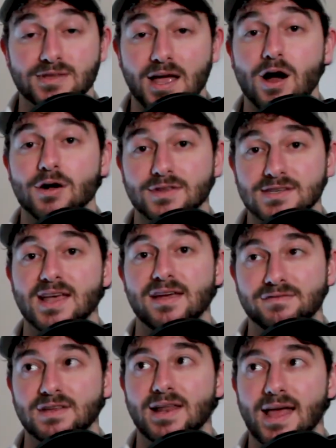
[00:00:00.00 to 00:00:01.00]
They are the
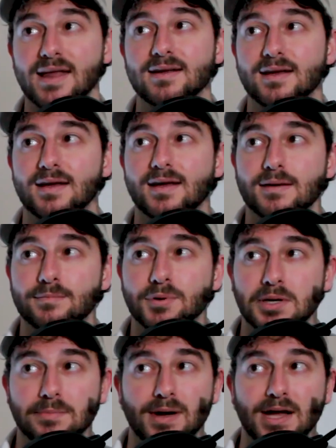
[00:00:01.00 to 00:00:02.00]
safety net,
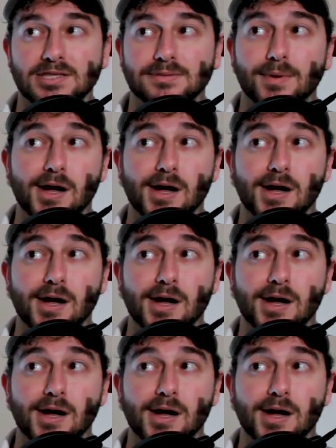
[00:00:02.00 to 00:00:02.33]
pretty much.